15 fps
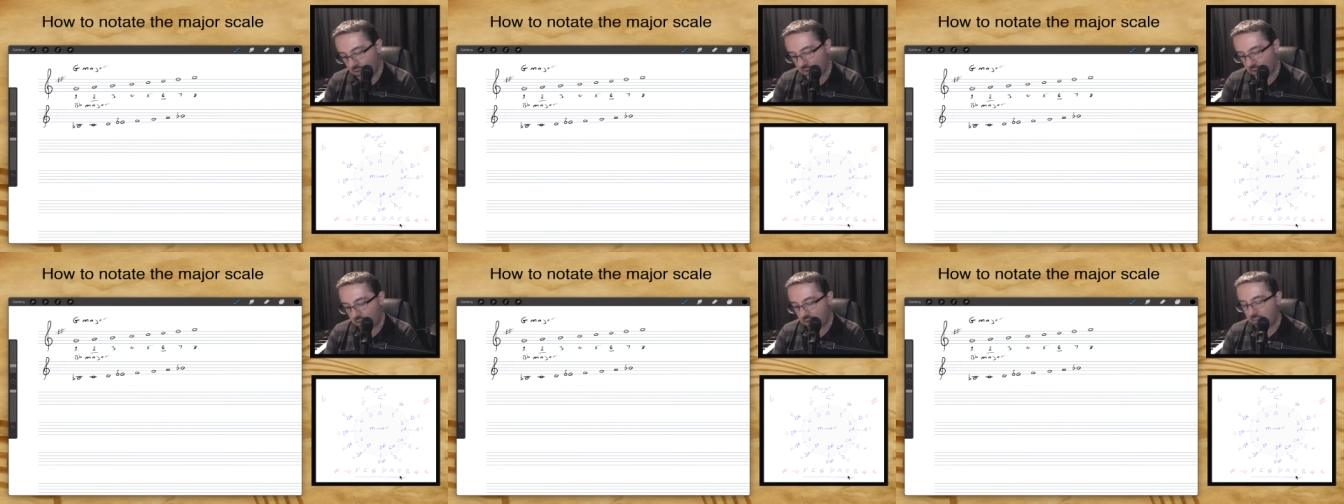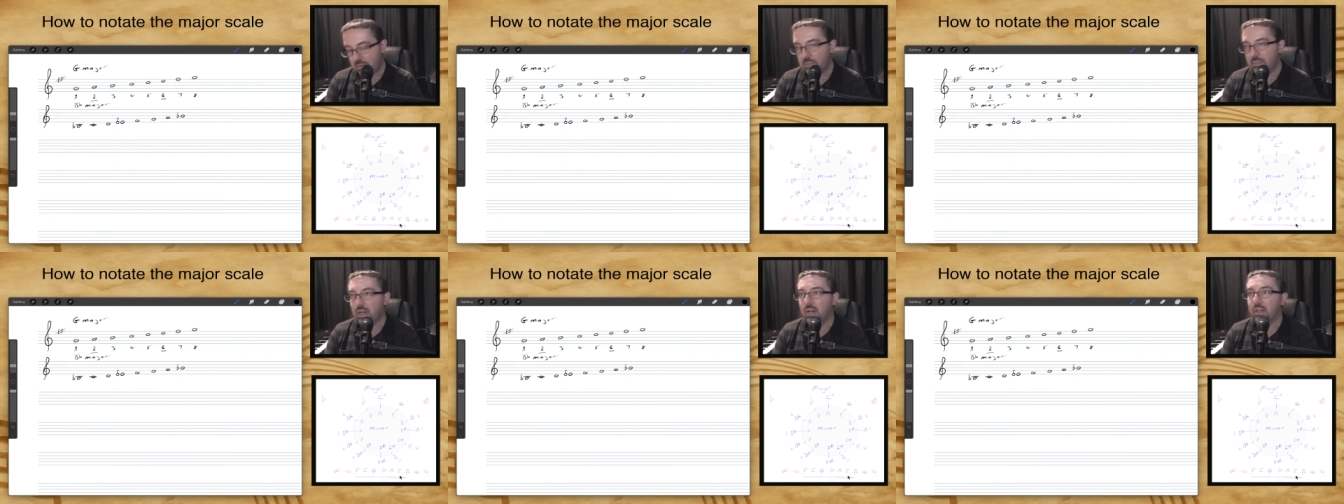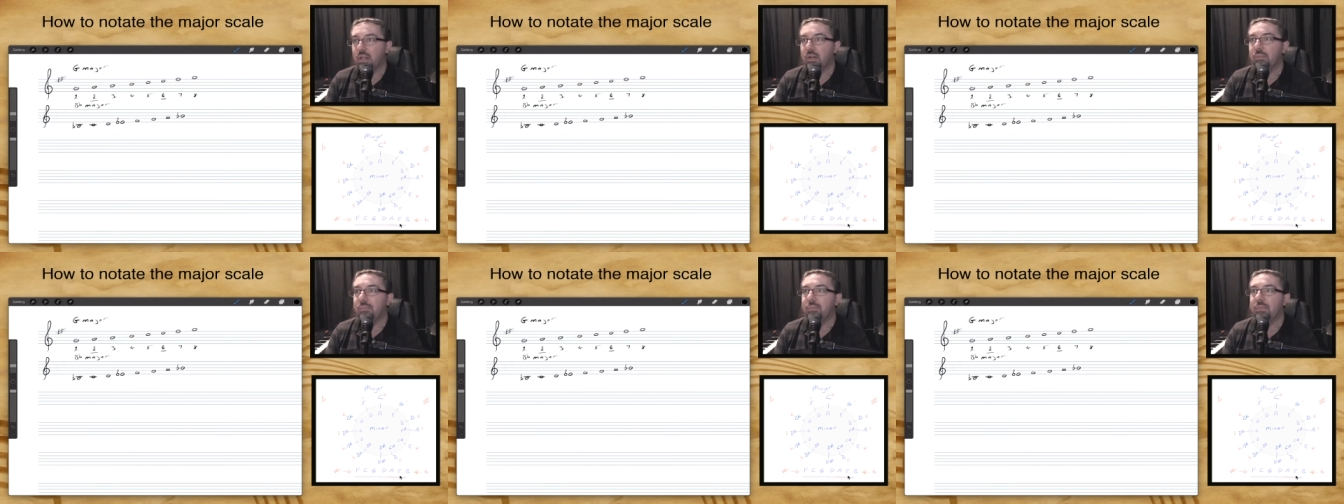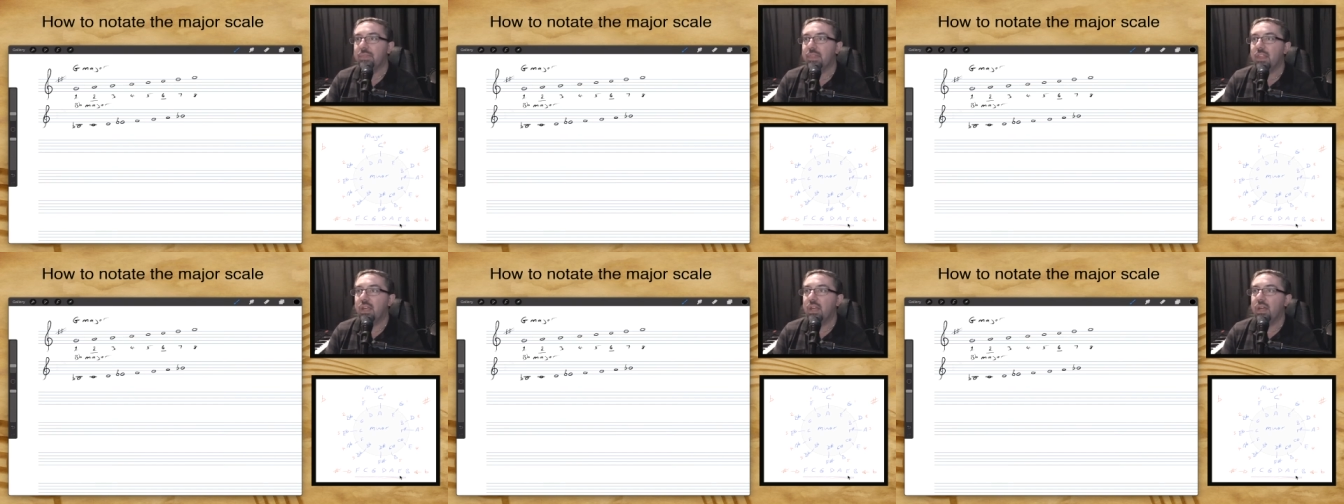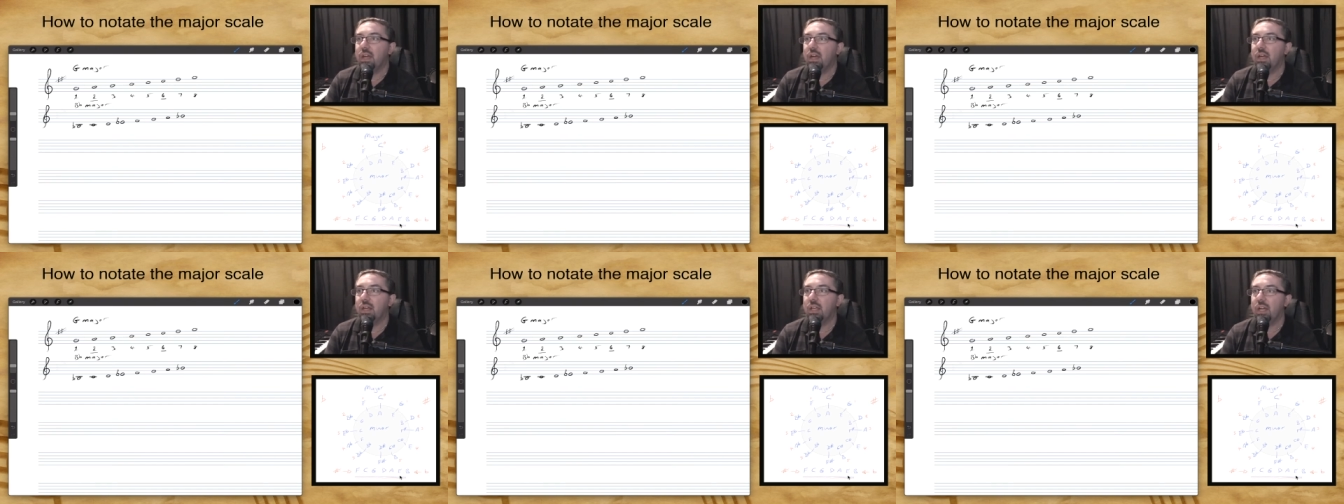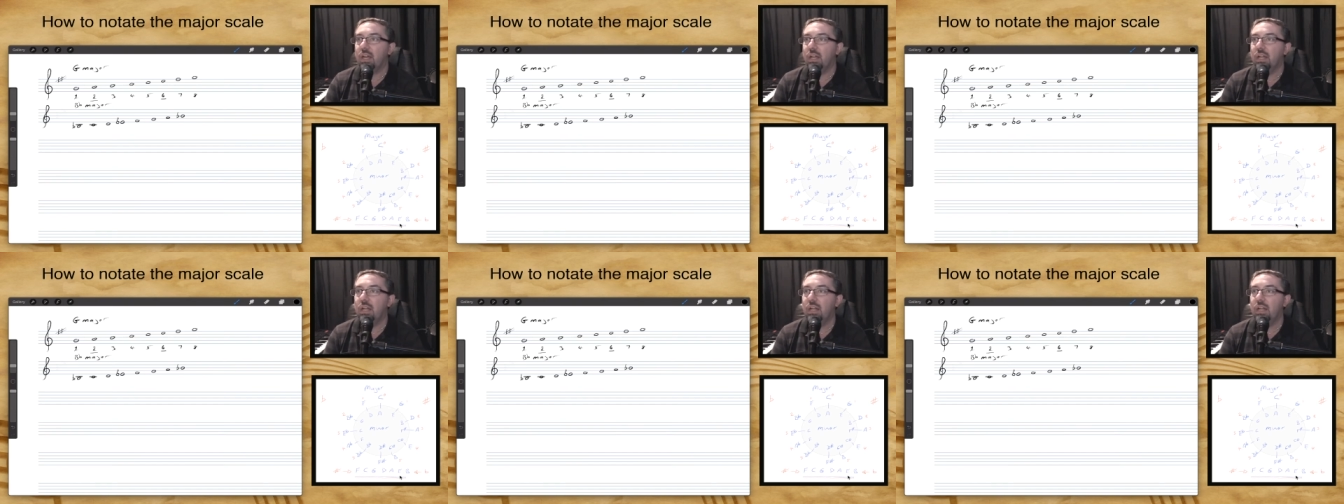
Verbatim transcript: A little bit better there. Okay,